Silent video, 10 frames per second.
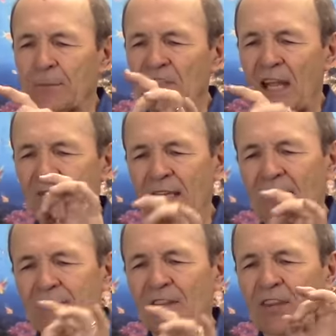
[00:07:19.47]
This heavy,
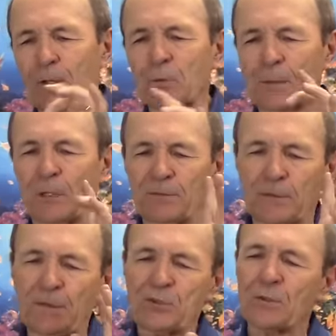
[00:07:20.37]
heavy, thick rubber. If
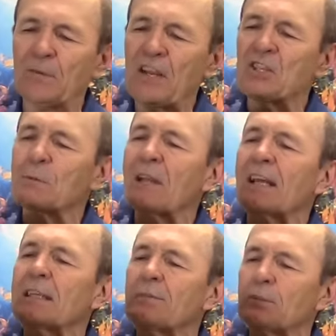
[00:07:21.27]
it fits your face, you were
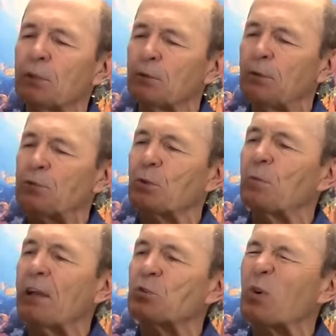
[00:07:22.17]
lucky. If it didn't fit your
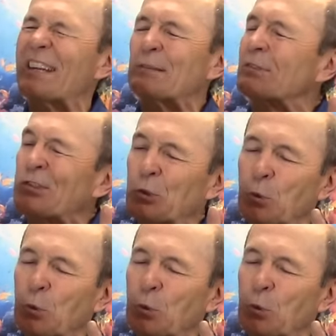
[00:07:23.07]
face, well, you would